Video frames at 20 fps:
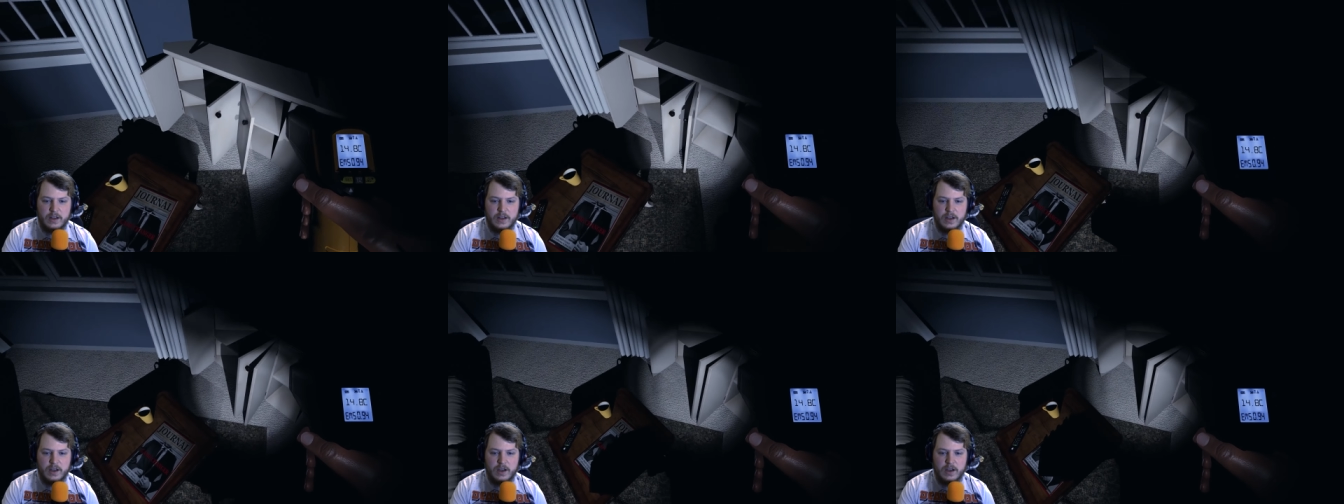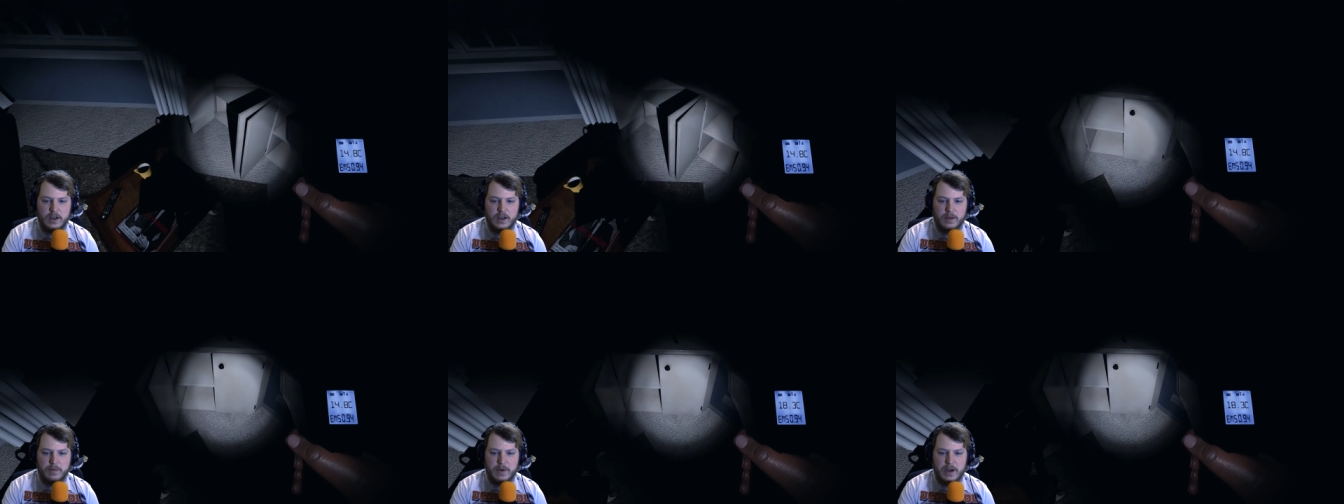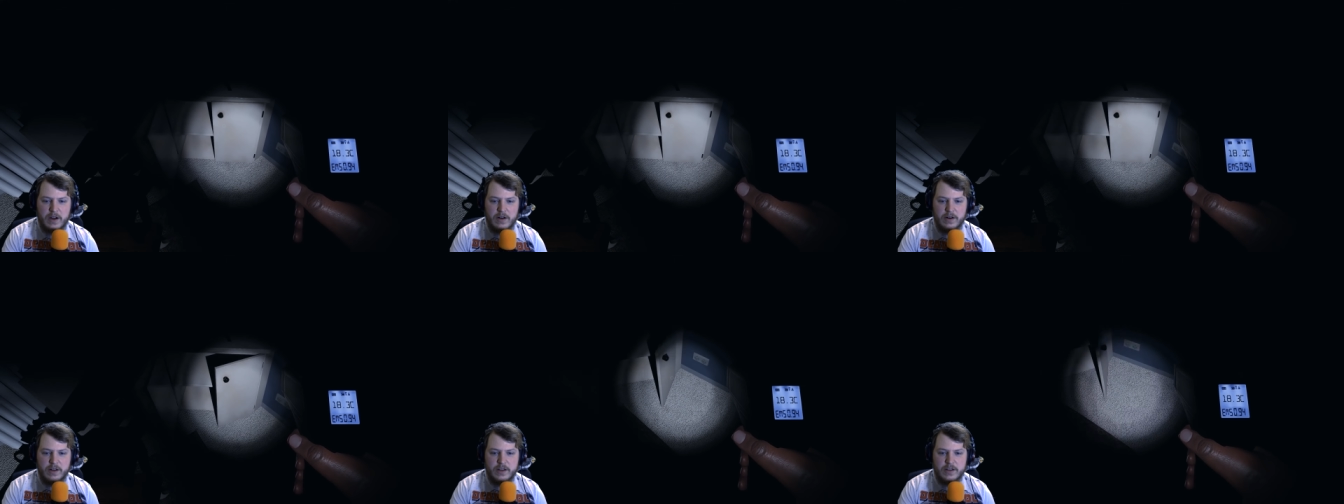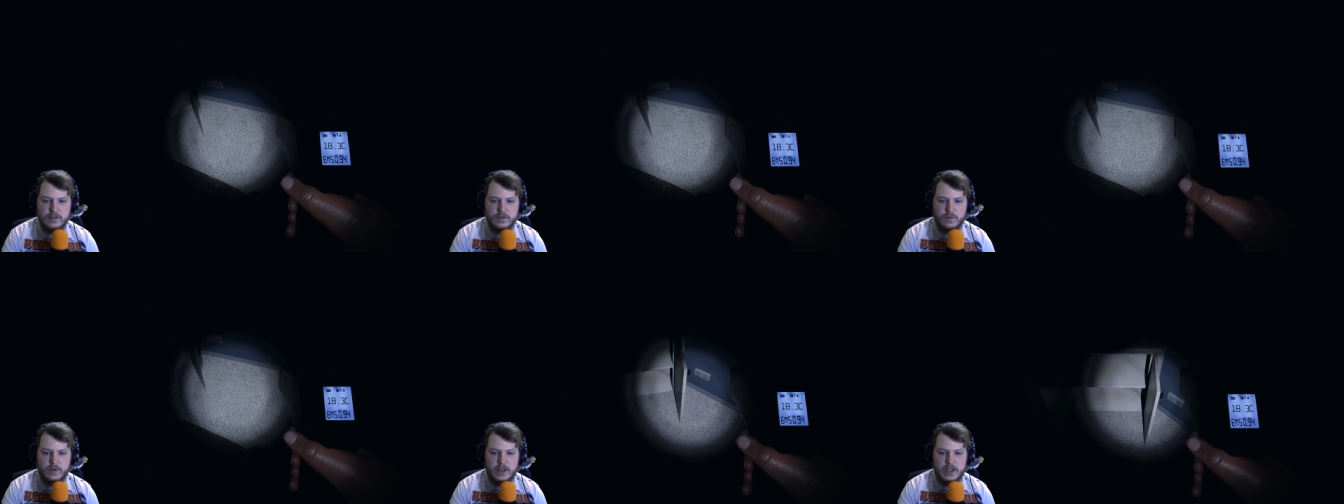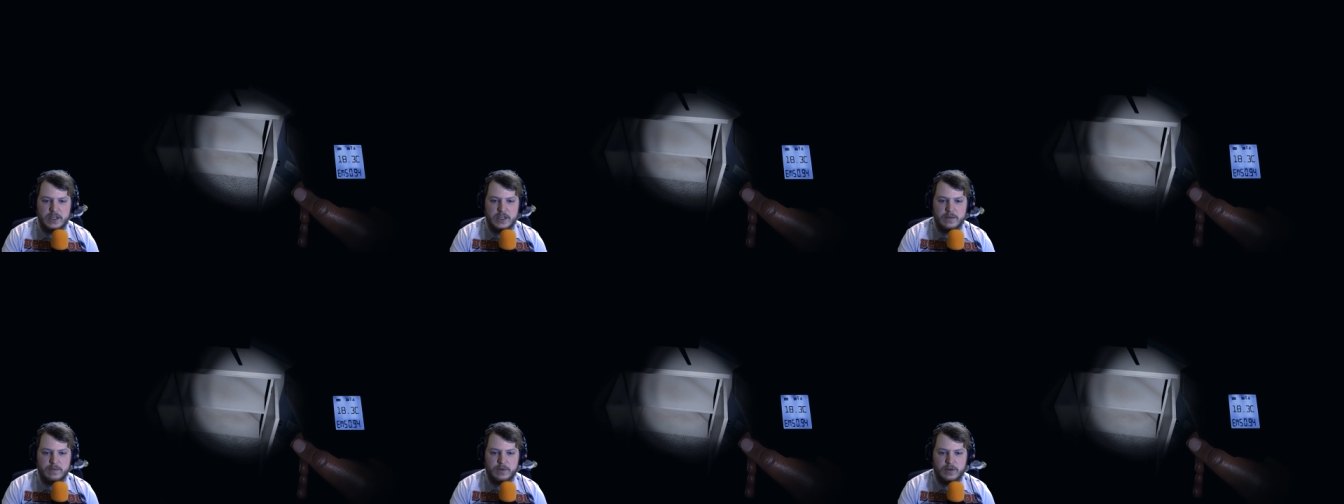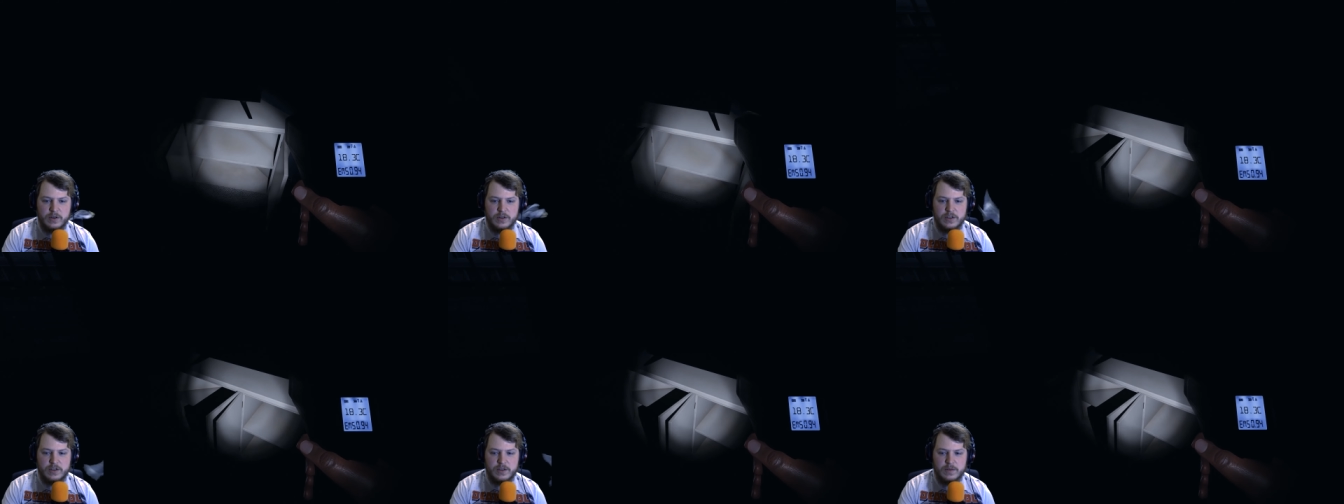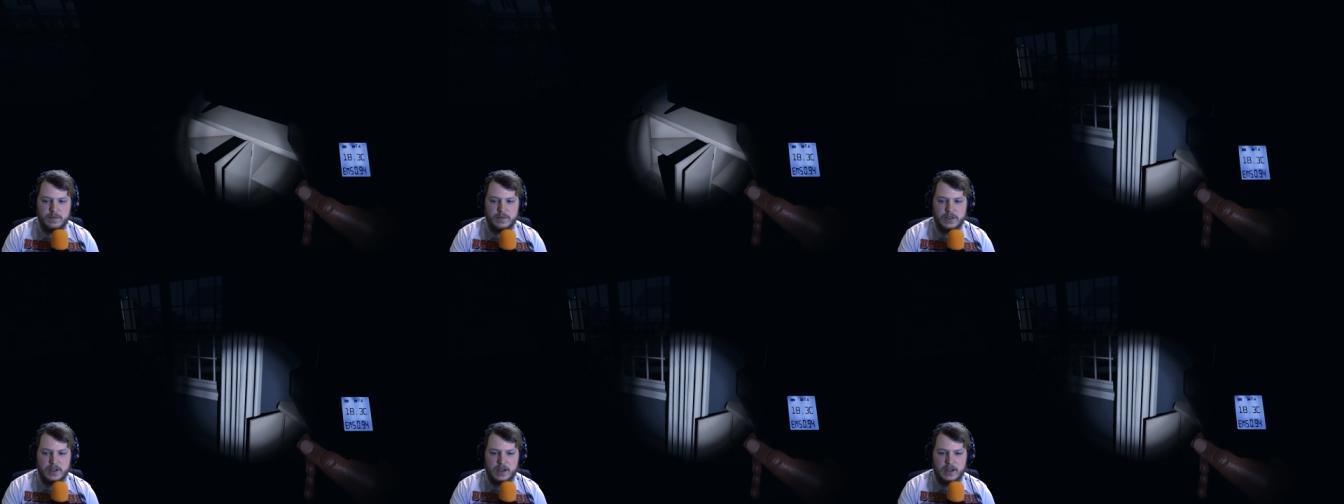Uh, apparently there's Ouija boards
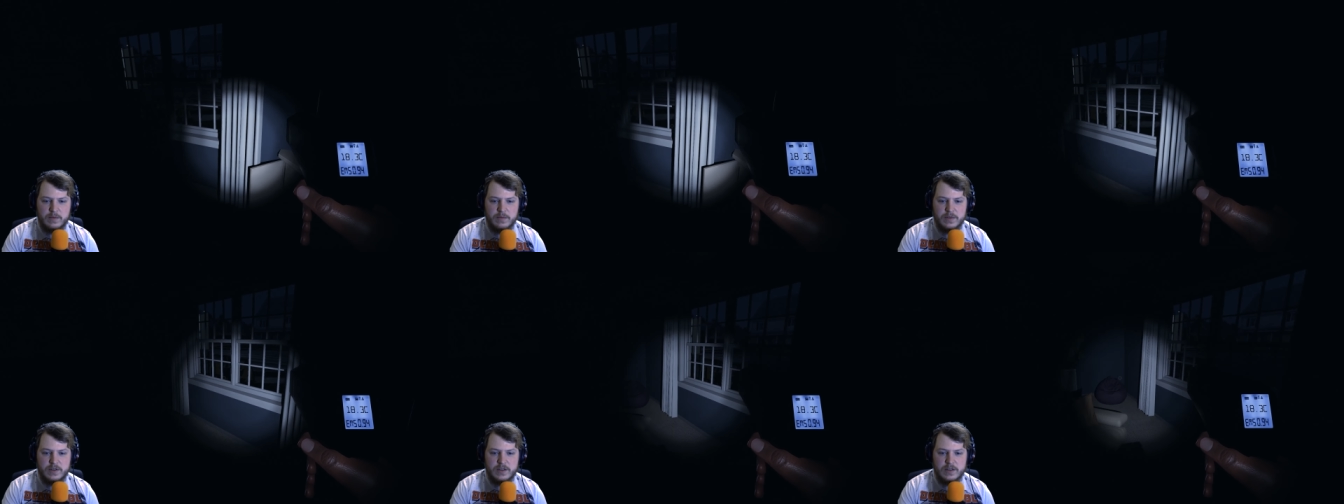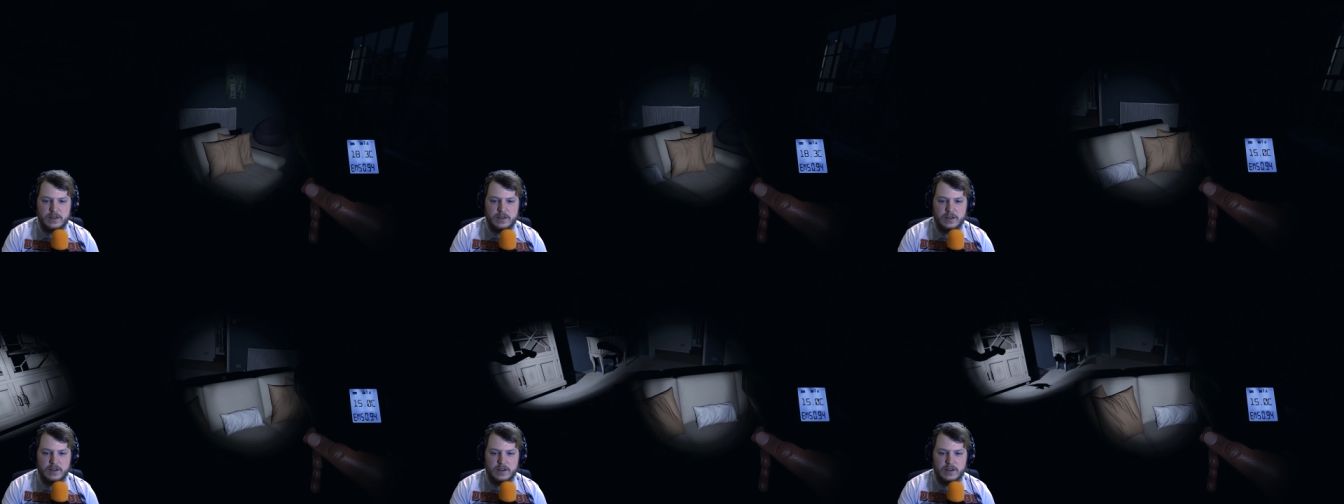sometimes.